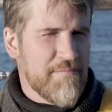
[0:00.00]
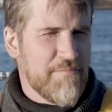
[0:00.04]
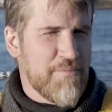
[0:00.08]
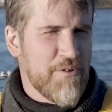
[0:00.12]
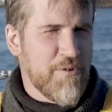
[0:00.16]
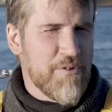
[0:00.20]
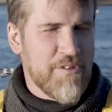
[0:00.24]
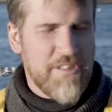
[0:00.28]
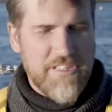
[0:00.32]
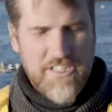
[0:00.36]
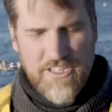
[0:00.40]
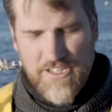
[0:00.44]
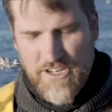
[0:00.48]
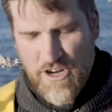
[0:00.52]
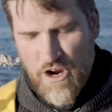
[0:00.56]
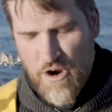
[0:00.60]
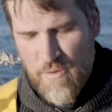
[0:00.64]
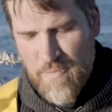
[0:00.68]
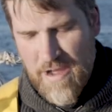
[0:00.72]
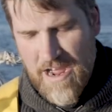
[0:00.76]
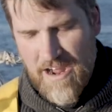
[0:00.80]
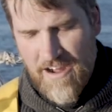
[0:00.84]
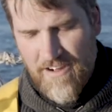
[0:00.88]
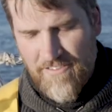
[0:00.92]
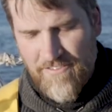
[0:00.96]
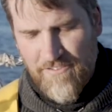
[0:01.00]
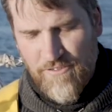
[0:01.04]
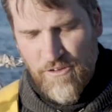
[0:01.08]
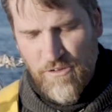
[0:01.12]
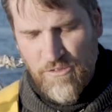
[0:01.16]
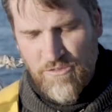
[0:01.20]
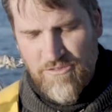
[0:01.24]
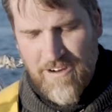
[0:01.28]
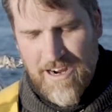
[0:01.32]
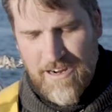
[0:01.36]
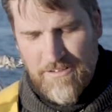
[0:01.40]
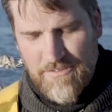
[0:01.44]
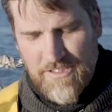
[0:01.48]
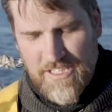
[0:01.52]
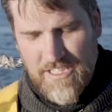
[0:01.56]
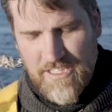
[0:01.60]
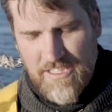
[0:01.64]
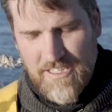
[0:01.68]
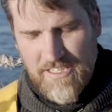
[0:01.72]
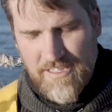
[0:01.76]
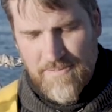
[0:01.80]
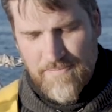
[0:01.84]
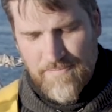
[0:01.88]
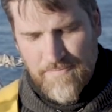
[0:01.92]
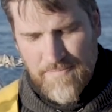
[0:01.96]
important to know about a full round
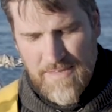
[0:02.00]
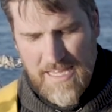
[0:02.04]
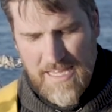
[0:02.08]
turn.